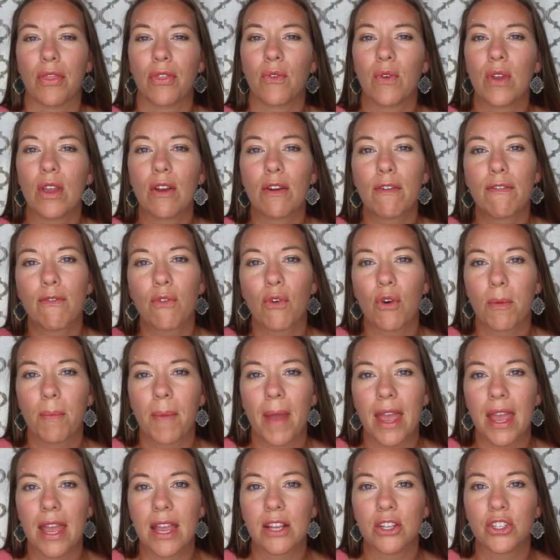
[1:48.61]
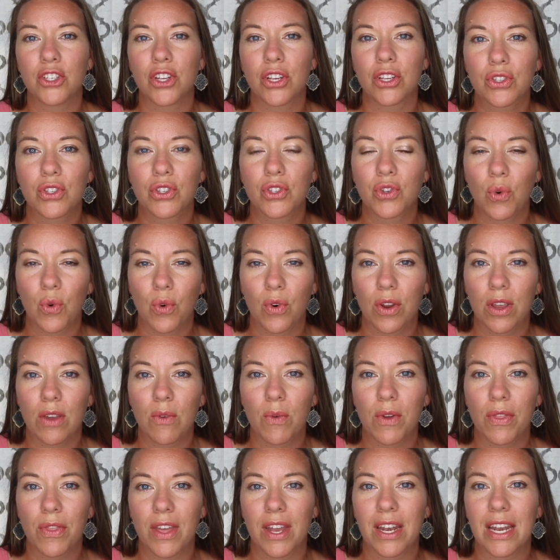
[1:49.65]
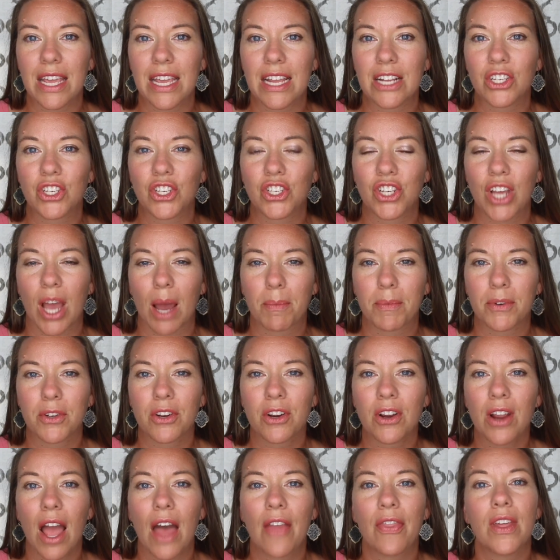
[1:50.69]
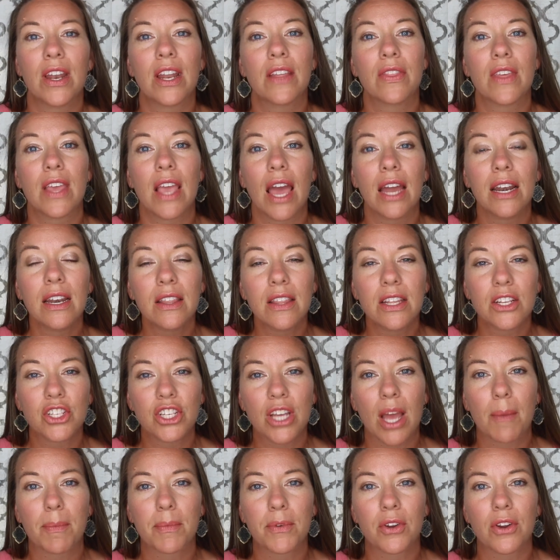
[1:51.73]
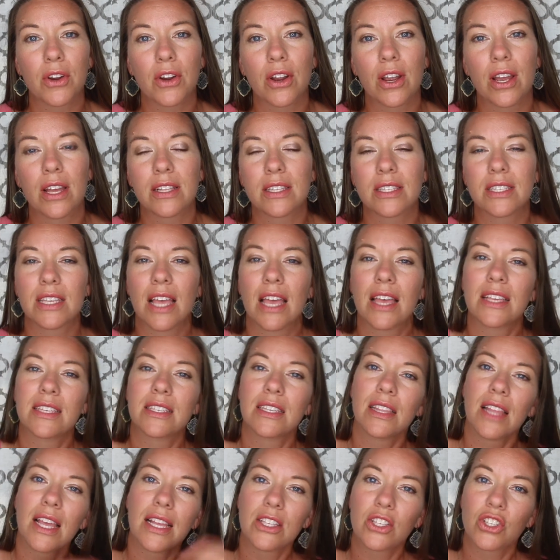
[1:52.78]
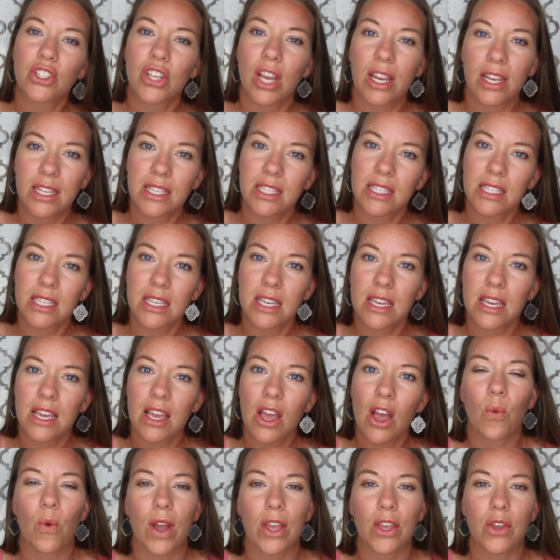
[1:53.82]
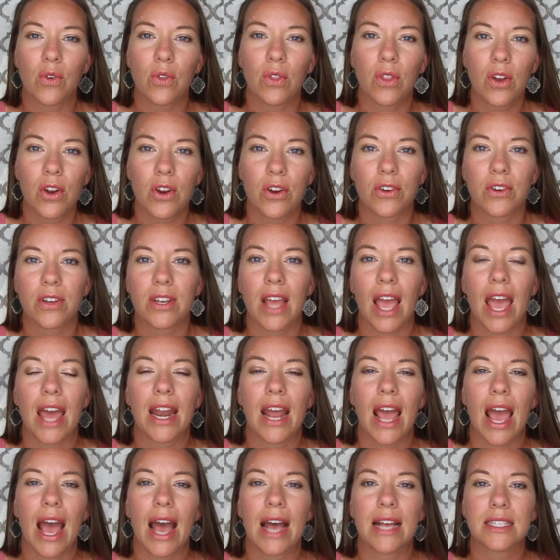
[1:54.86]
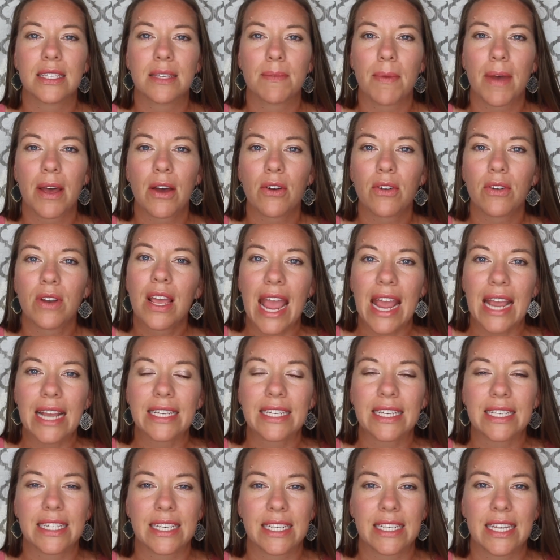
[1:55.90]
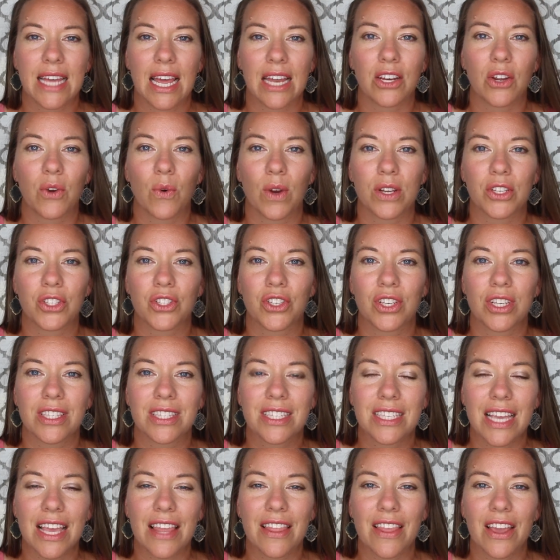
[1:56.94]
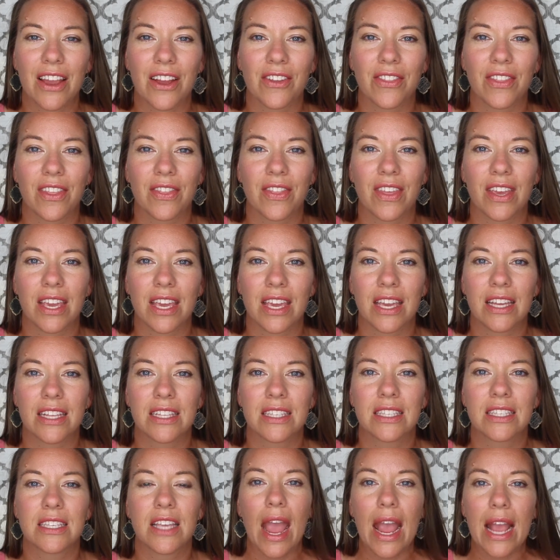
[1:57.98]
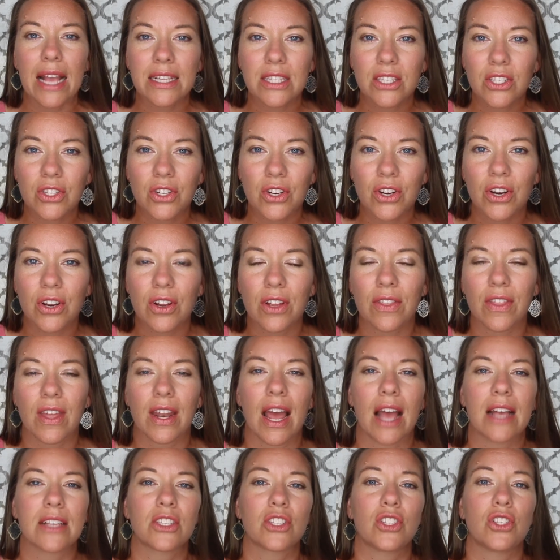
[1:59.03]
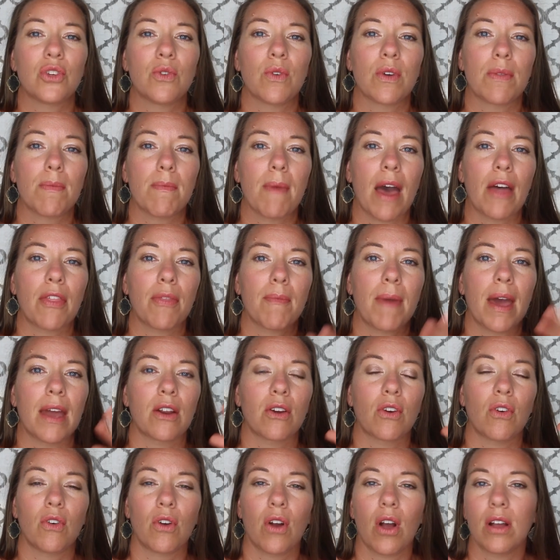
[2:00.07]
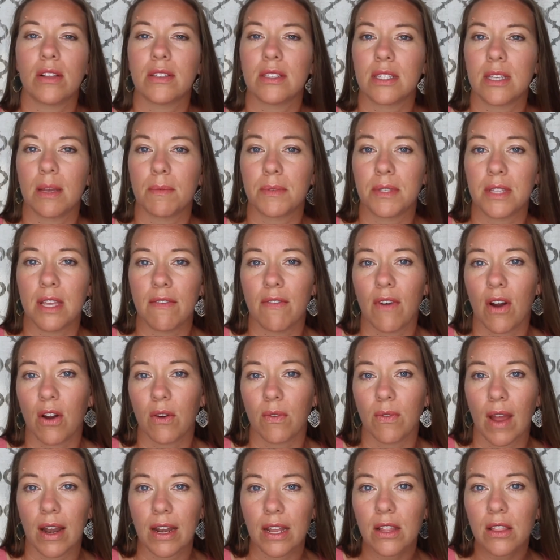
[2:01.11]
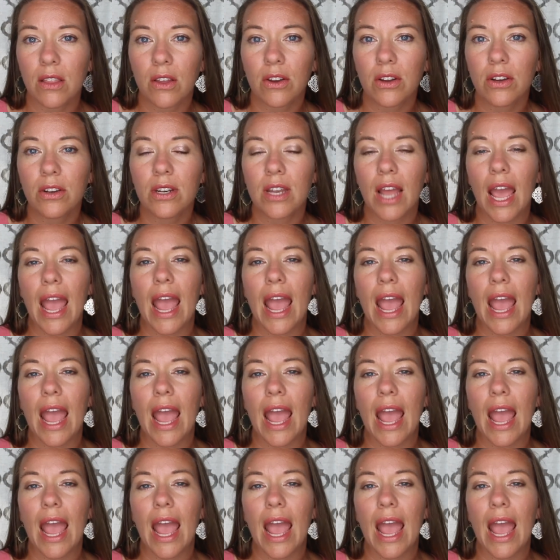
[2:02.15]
3 or 4 page story within each chapter, and then at the end of the chapter it says, let's check and see what you learned. And it has about 8 to 10 questions in there that the kids answer that has to do with mathematical concepts they've already learned